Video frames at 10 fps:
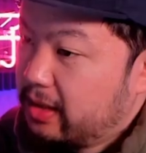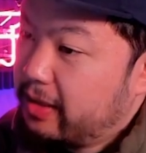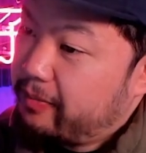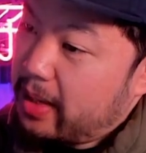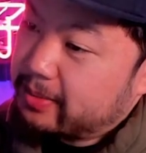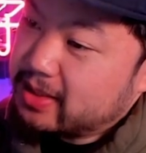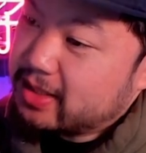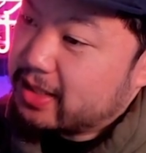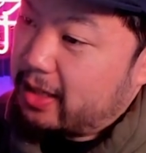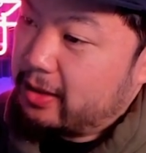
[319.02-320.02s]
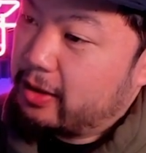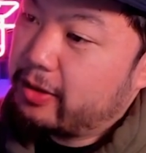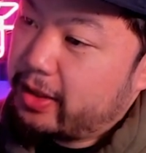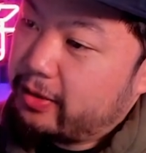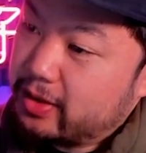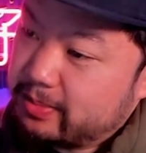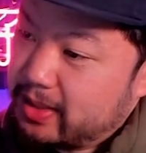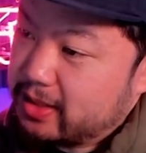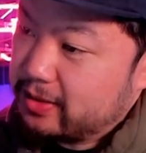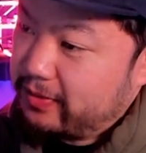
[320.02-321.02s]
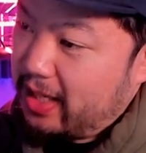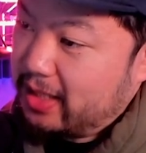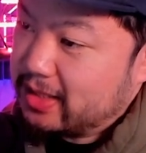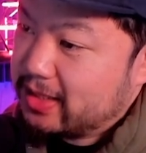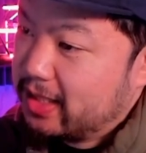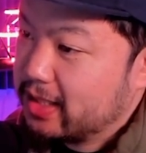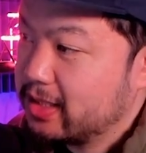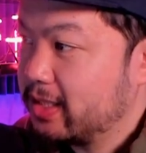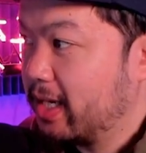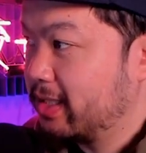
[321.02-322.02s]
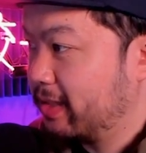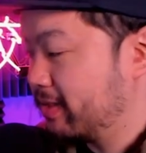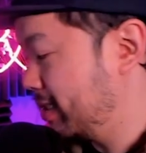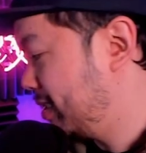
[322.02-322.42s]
Left back position, you got Lodi, who has a potential of 86. You got Davidson